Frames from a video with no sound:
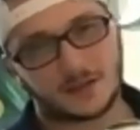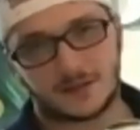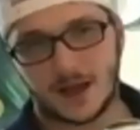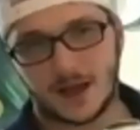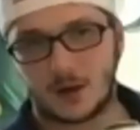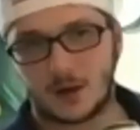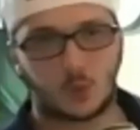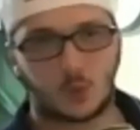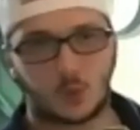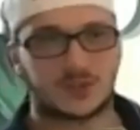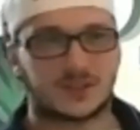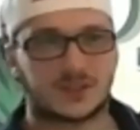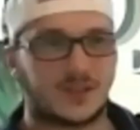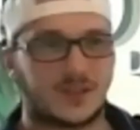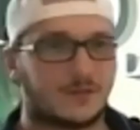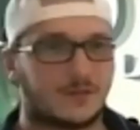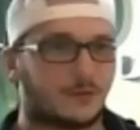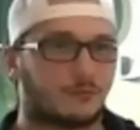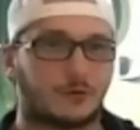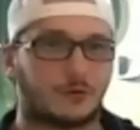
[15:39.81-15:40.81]
that wasn't
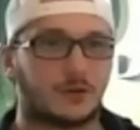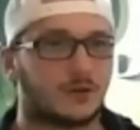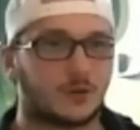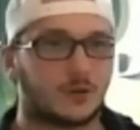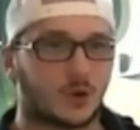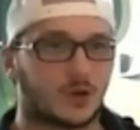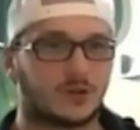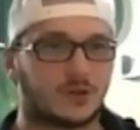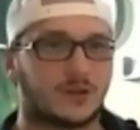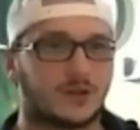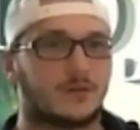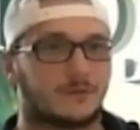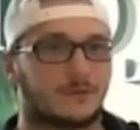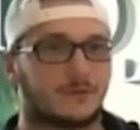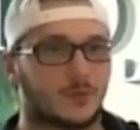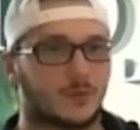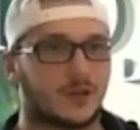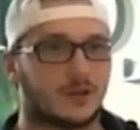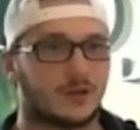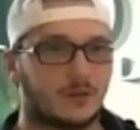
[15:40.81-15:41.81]
even really what did it
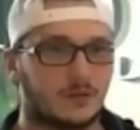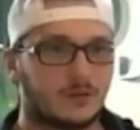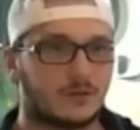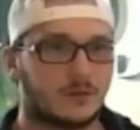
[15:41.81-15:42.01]
for me.